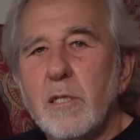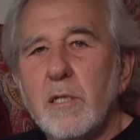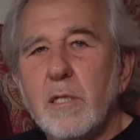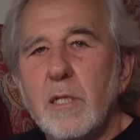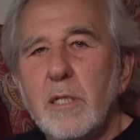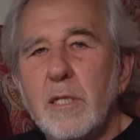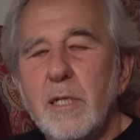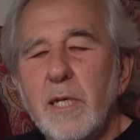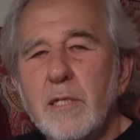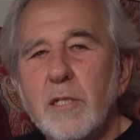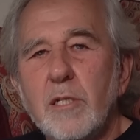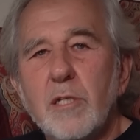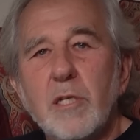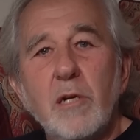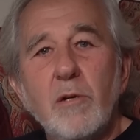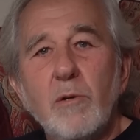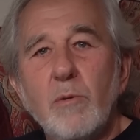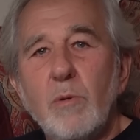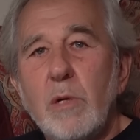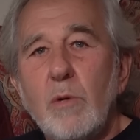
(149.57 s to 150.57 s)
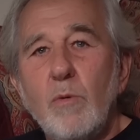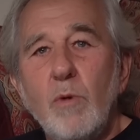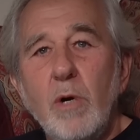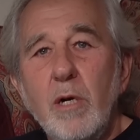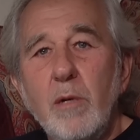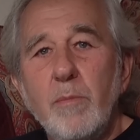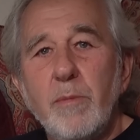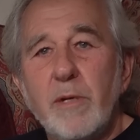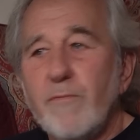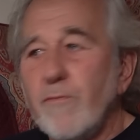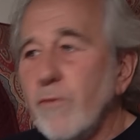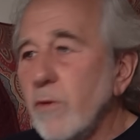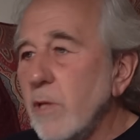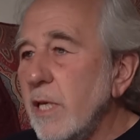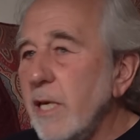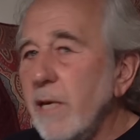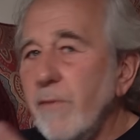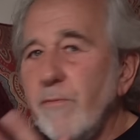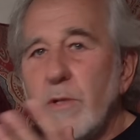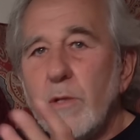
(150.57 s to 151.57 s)
is a necessary requirement for
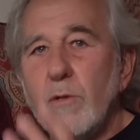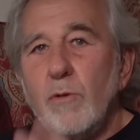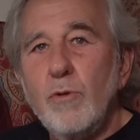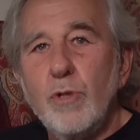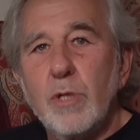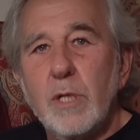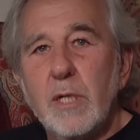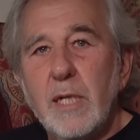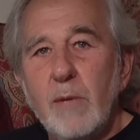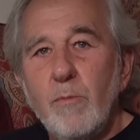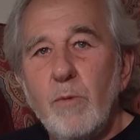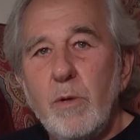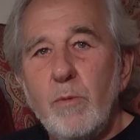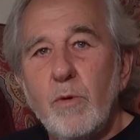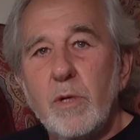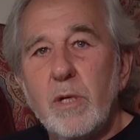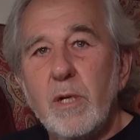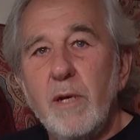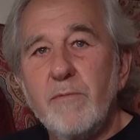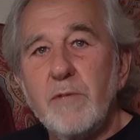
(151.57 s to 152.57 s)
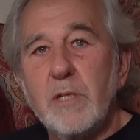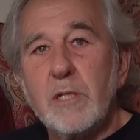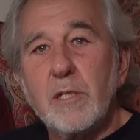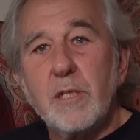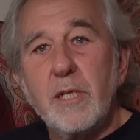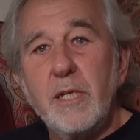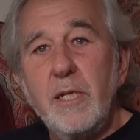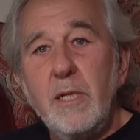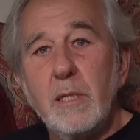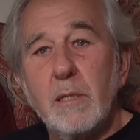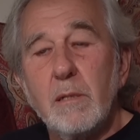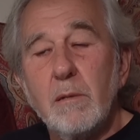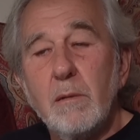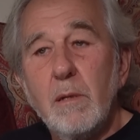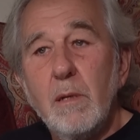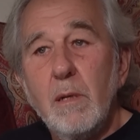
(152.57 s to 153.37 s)
the evolution that we would love to see.